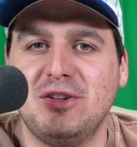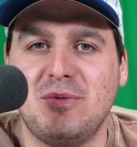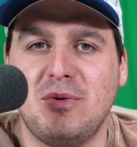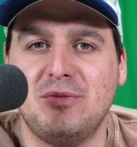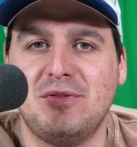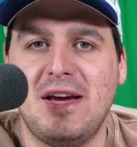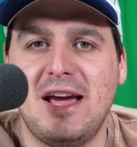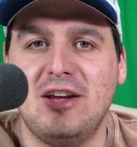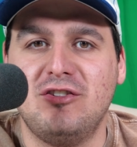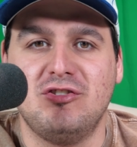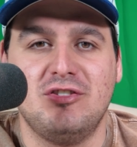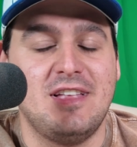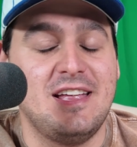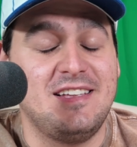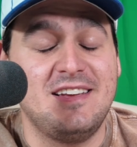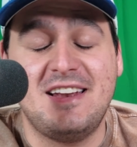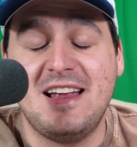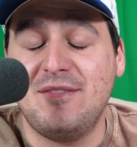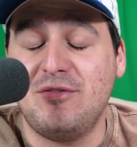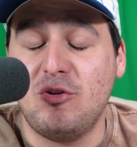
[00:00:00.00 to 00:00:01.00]
in the rotation. They
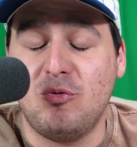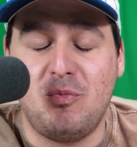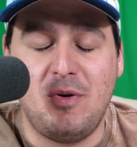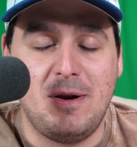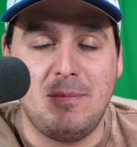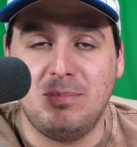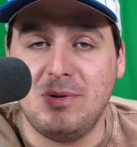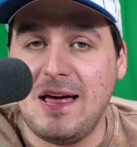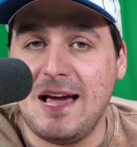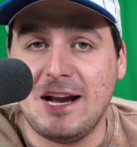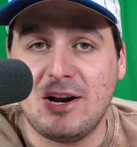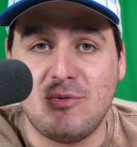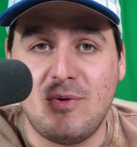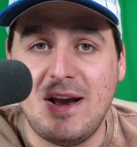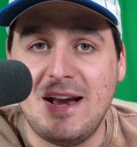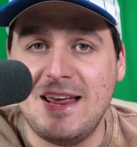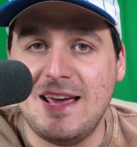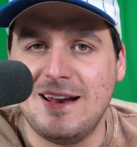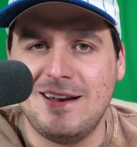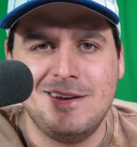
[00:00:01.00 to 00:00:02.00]
did have the red black
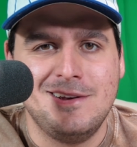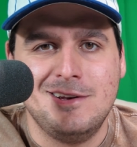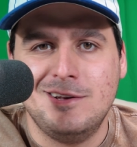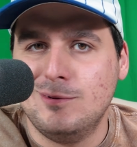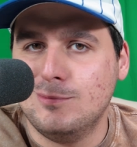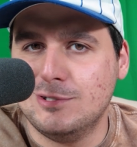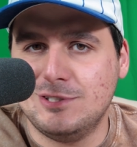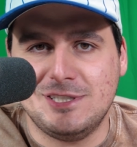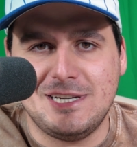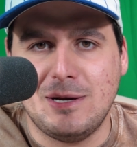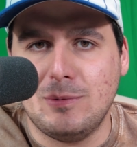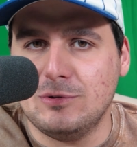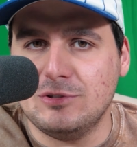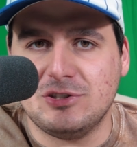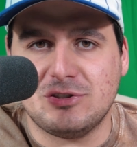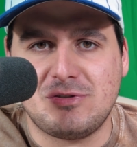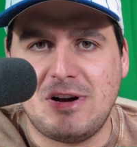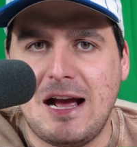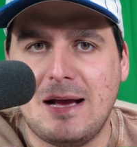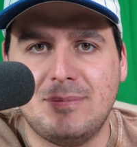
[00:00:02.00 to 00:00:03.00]
gradient, which again was
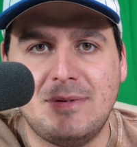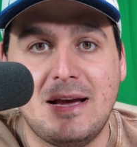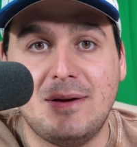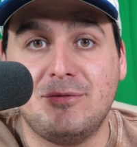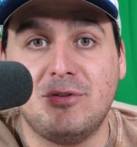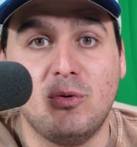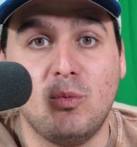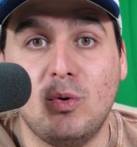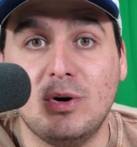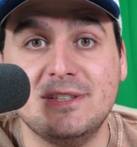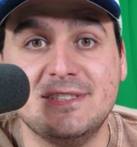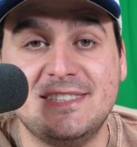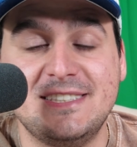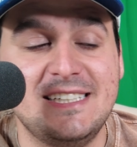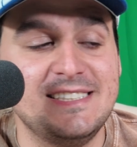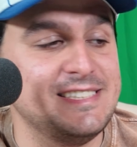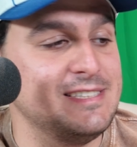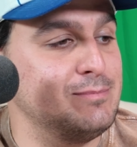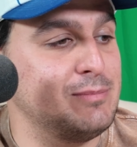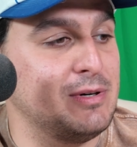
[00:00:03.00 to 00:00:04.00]
scrapped after one
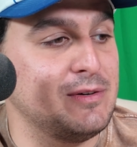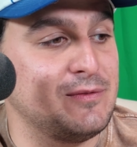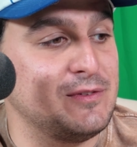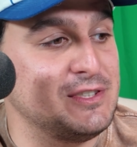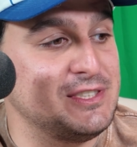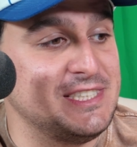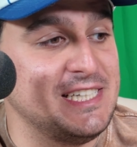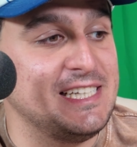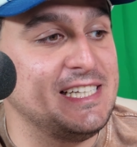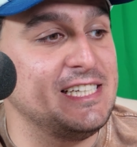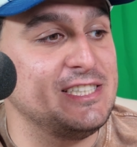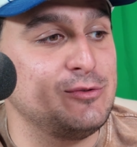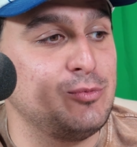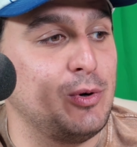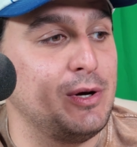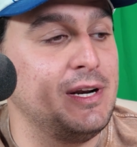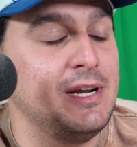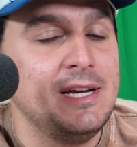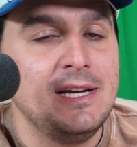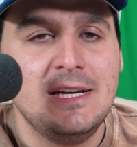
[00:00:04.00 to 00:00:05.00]
season. But for seeing this
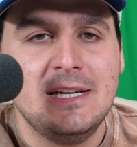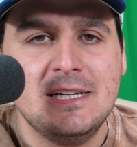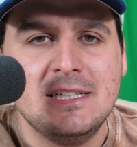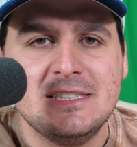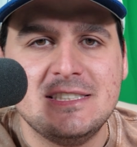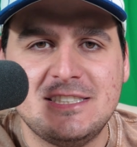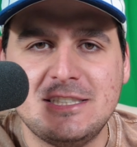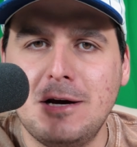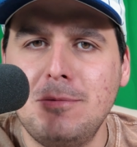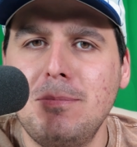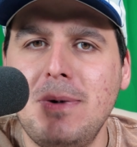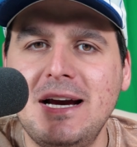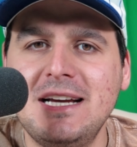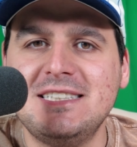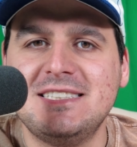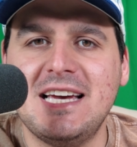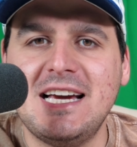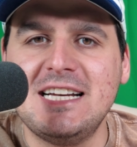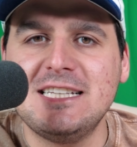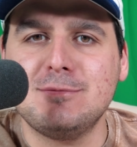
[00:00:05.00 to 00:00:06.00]
one, some might
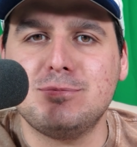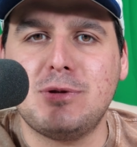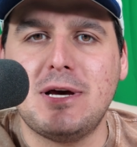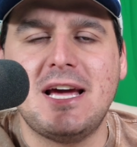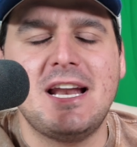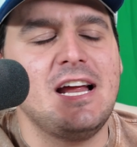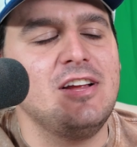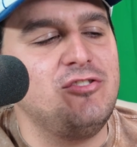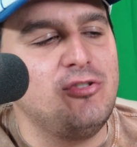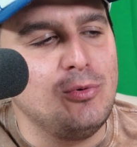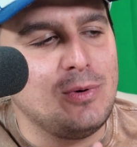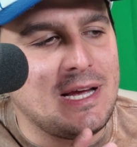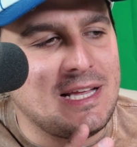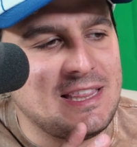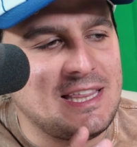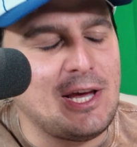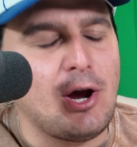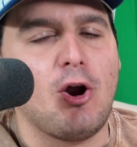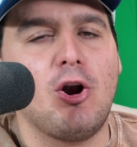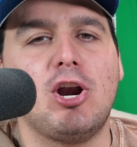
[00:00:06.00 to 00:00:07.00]
say it's plain. I do get
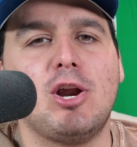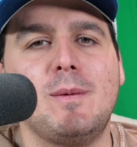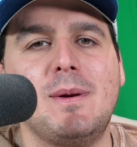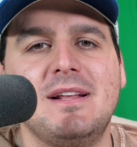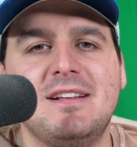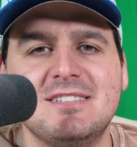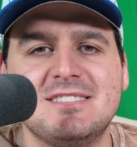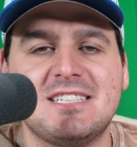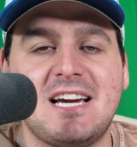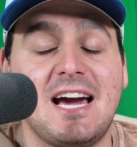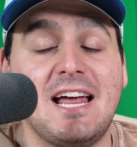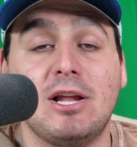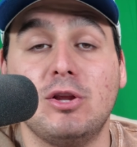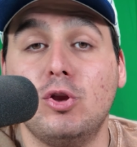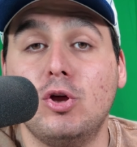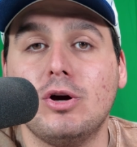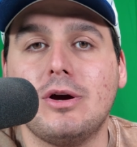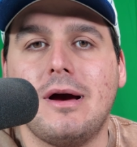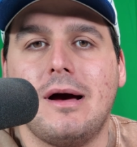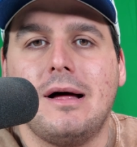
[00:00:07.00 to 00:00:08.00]
the argument. It does kind of
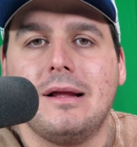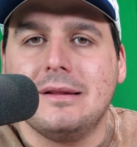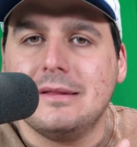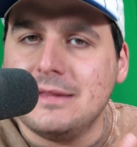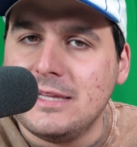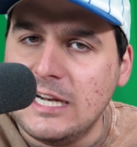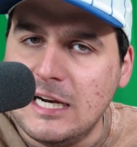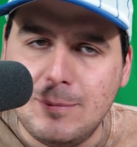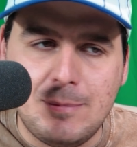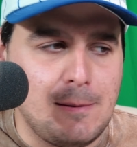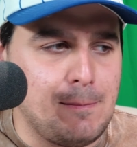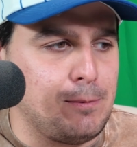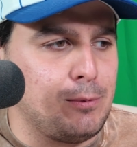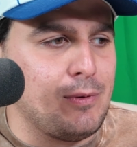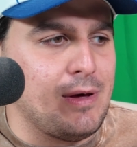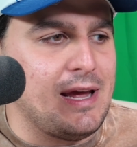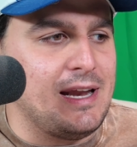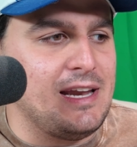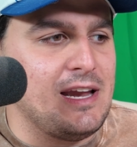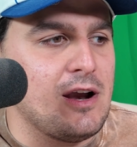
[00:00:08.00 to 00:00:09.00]
look a little bit
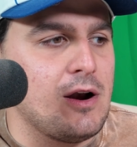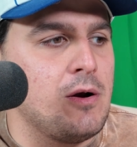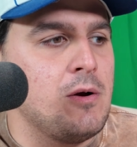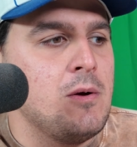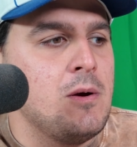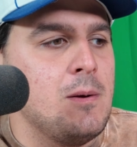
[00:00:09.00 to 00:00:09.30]
plain here.